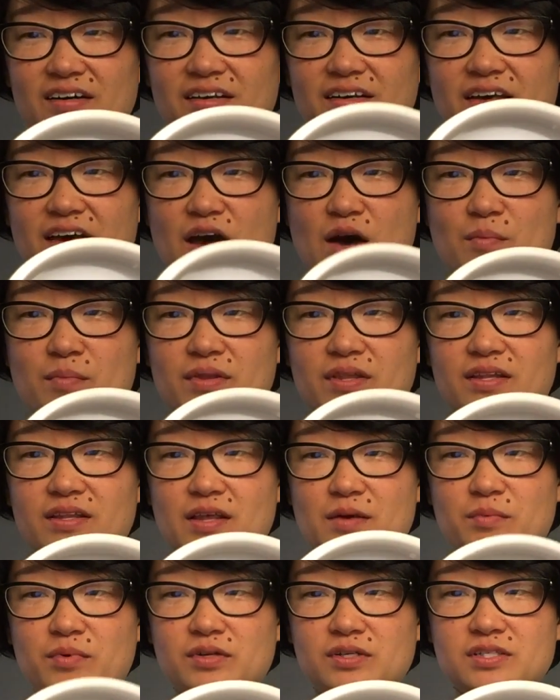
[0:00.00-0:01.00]
cap, and then
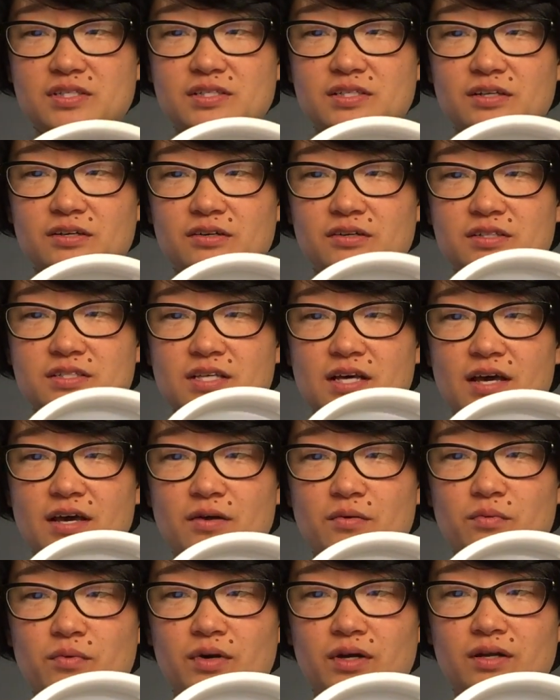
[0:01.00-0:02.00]
they put a sticker
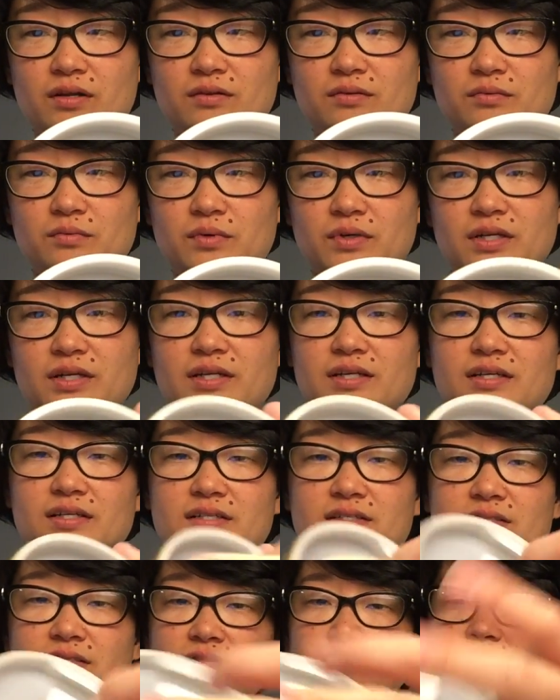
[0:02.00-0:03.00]
saying what it
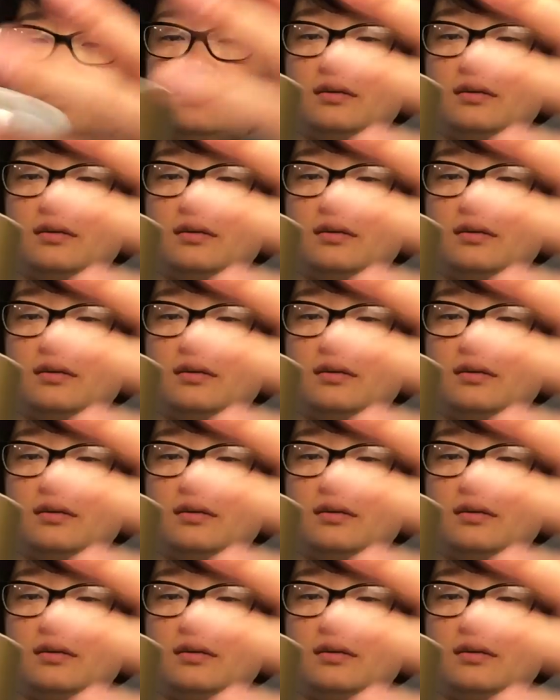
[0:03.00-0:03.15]
is.